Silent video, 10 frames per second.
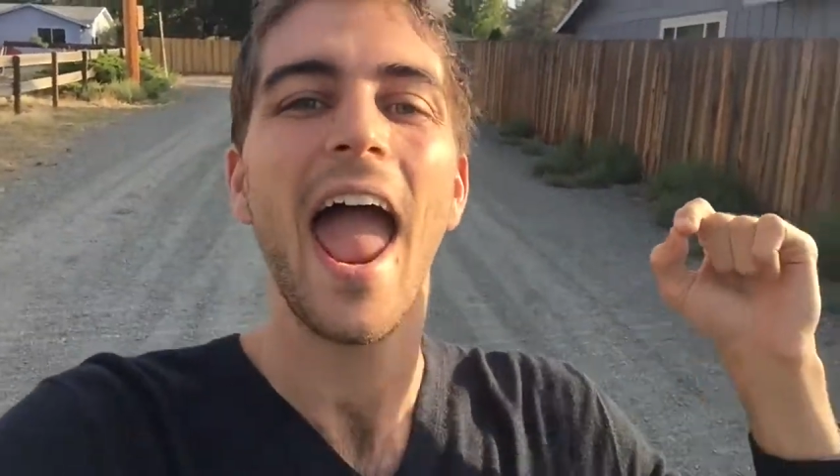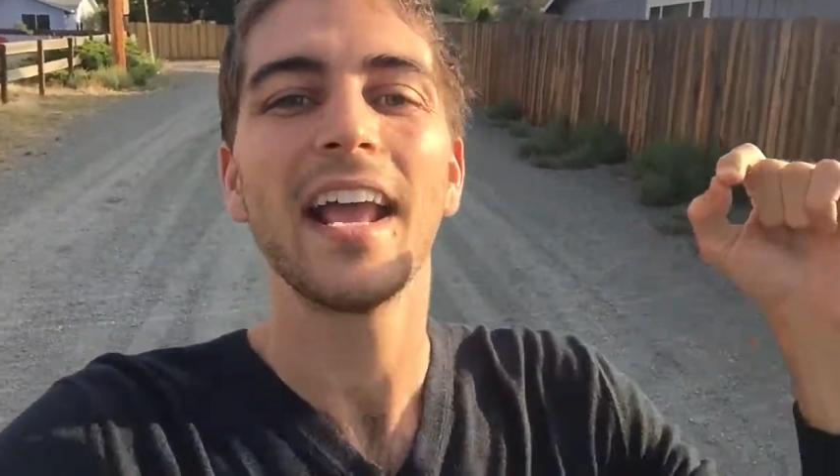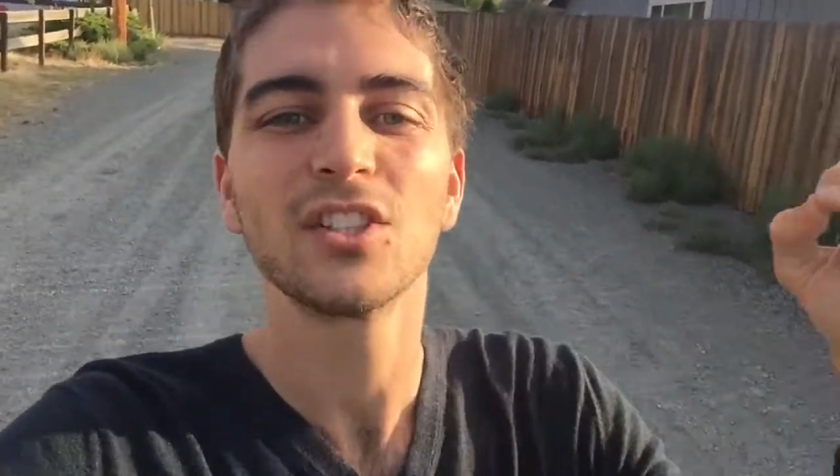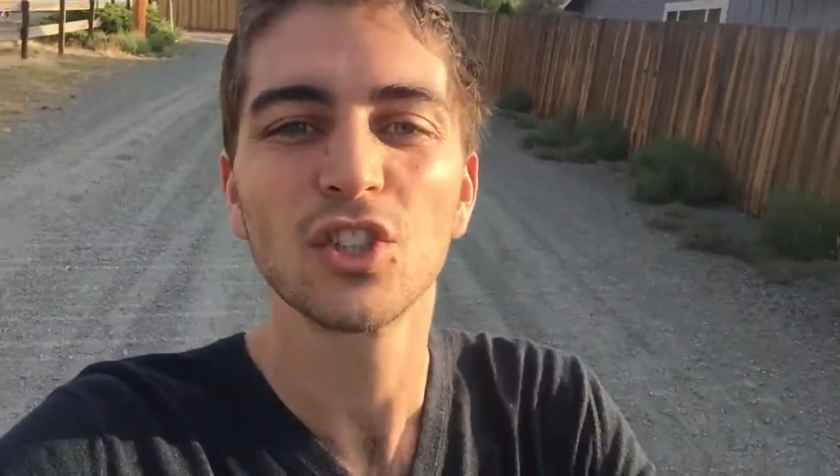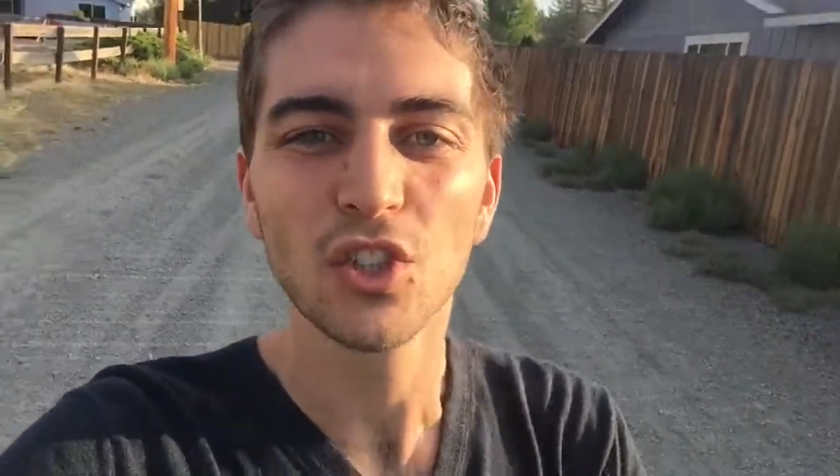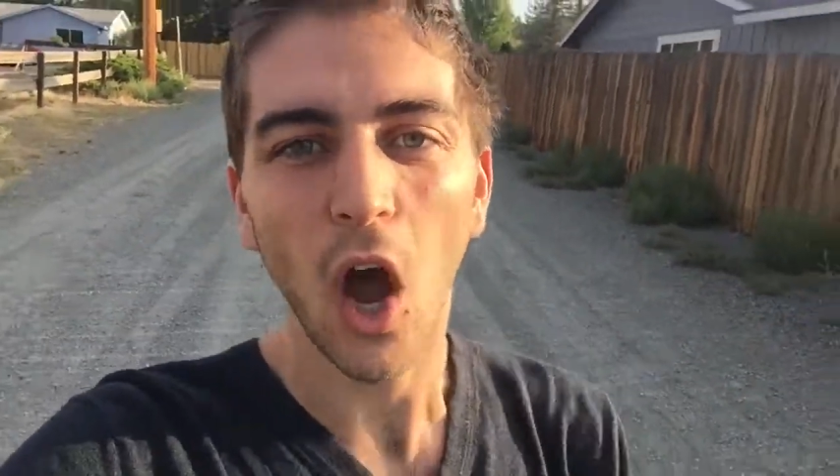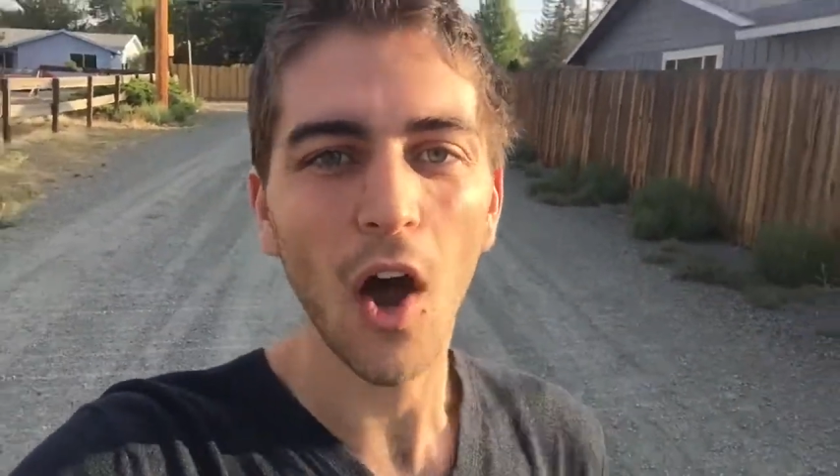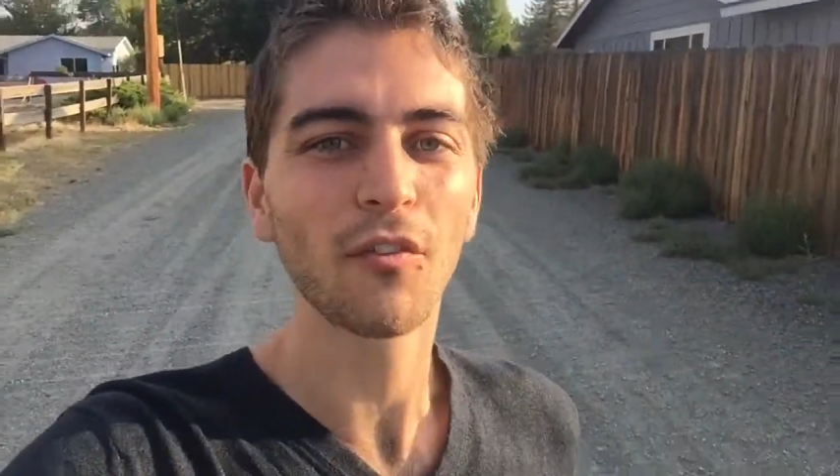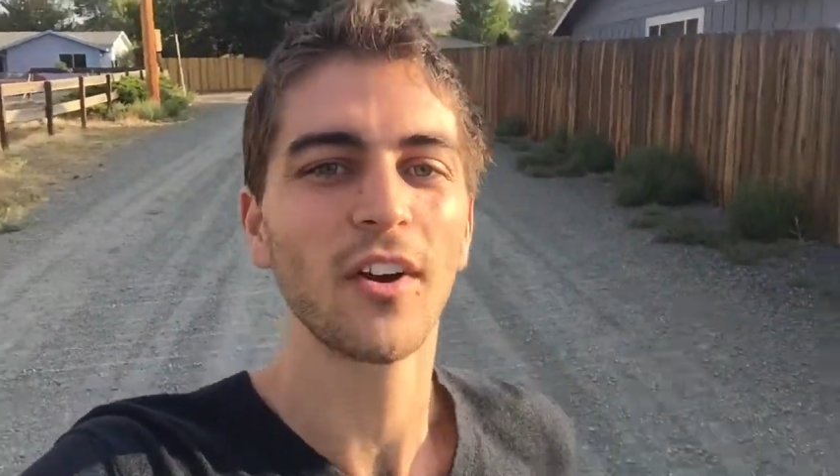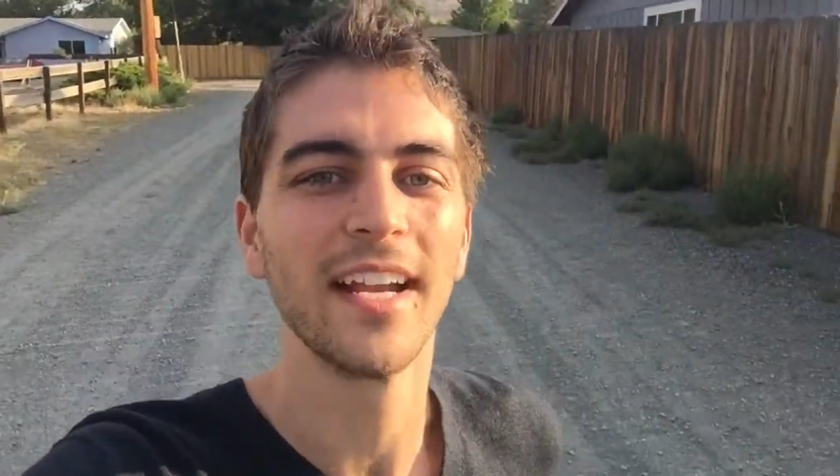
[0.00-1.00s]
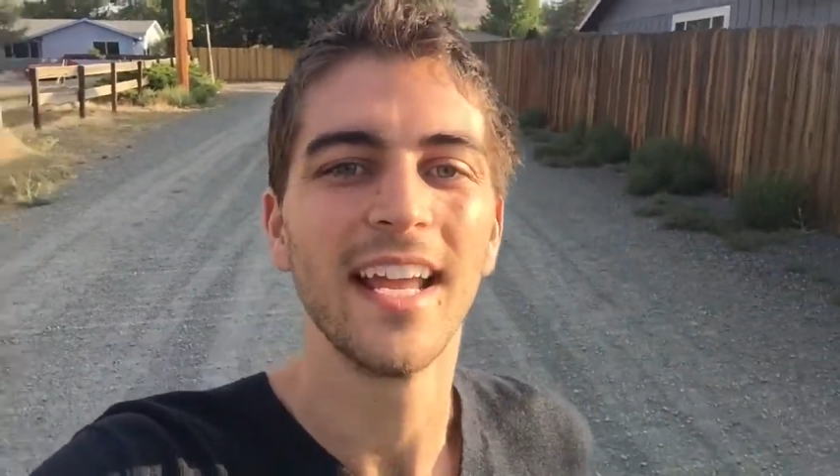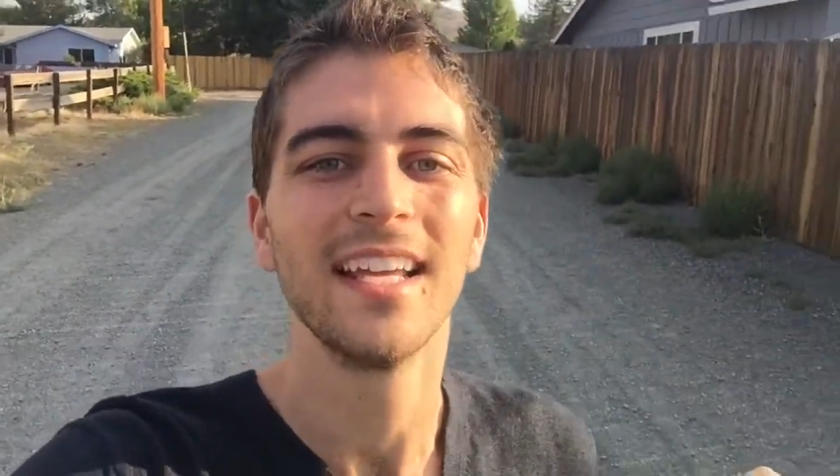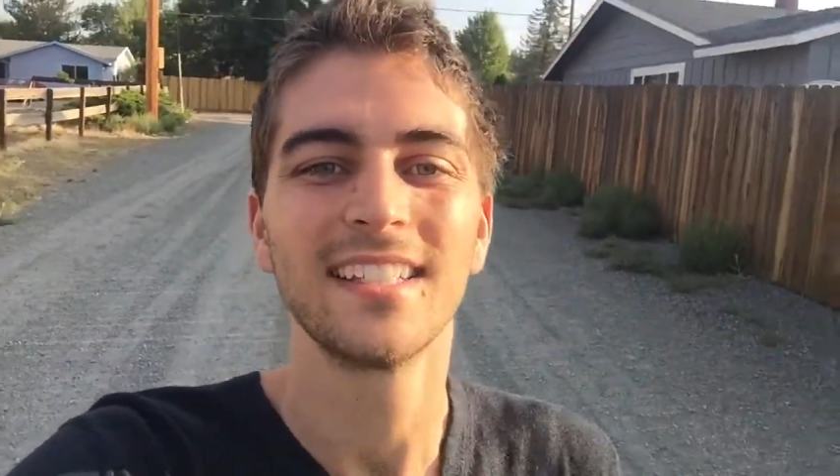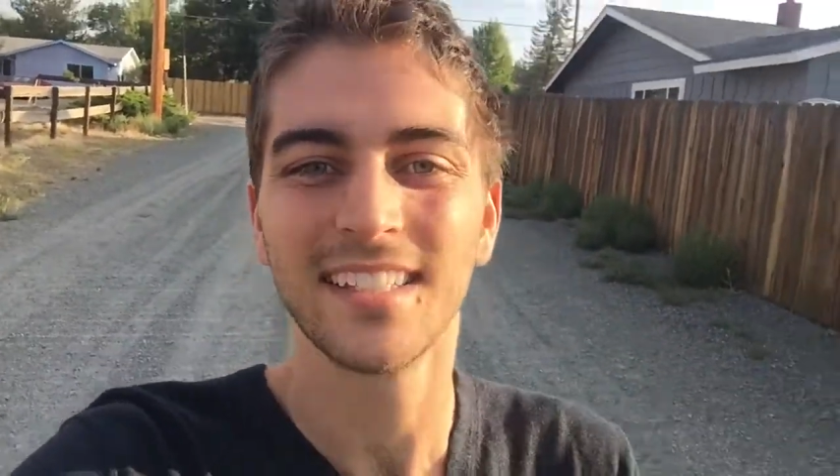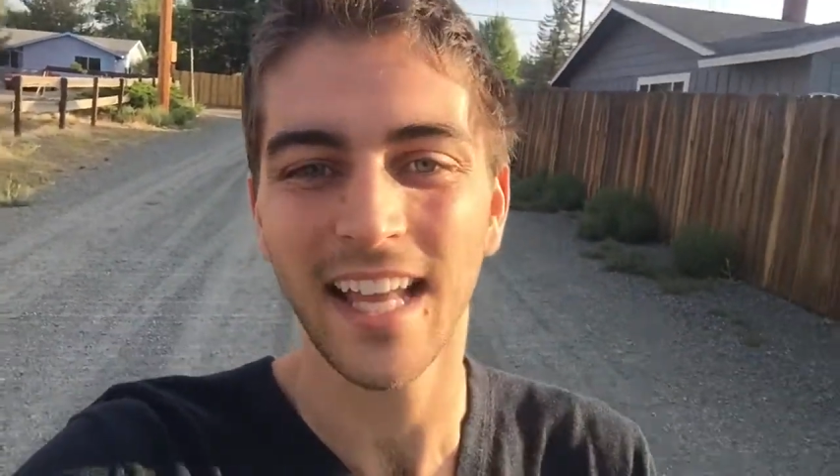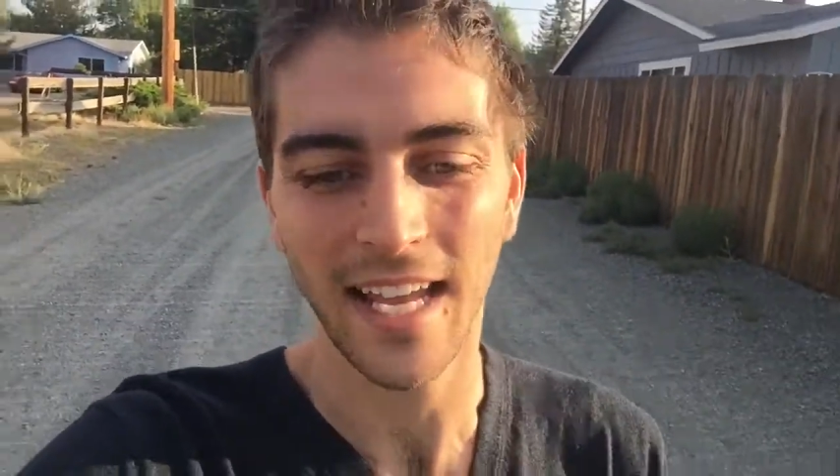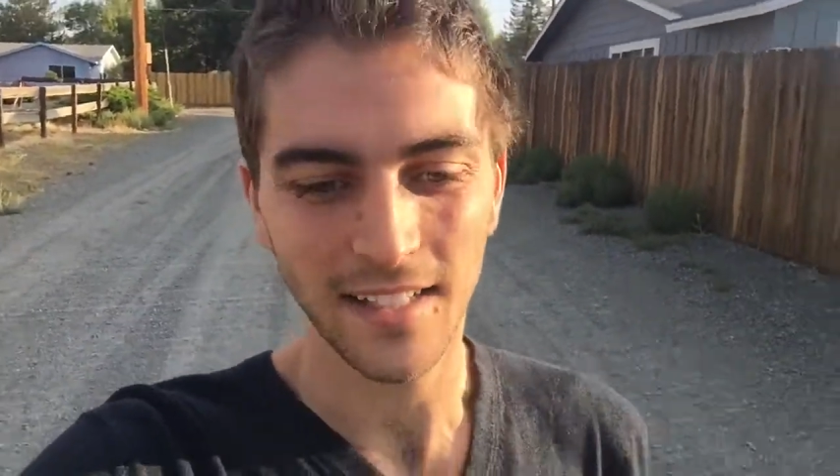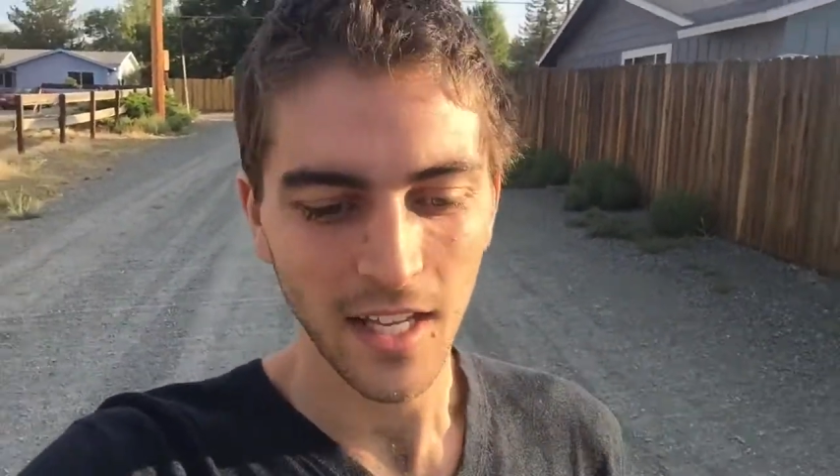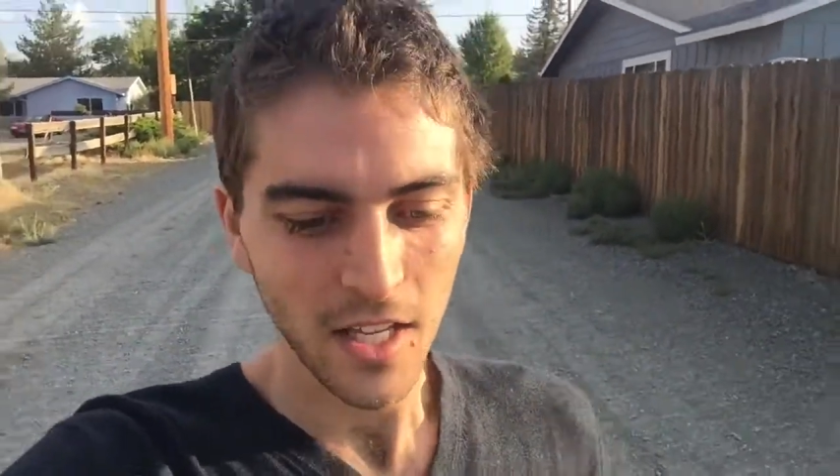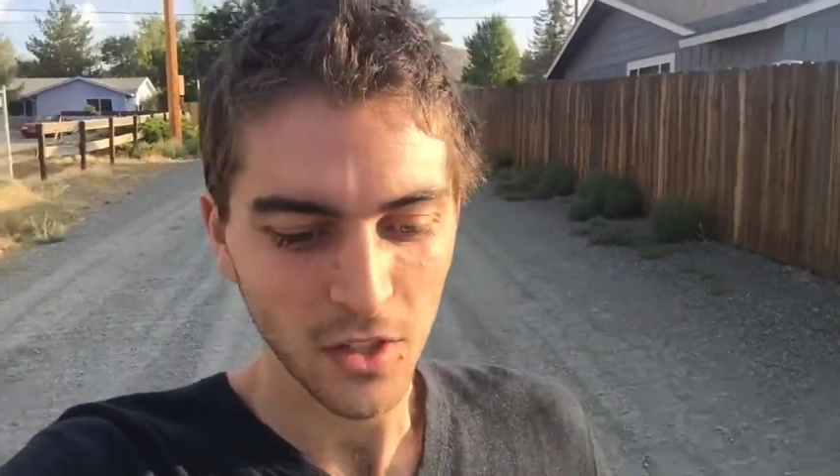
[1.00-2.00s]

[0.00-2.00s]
a sovereign state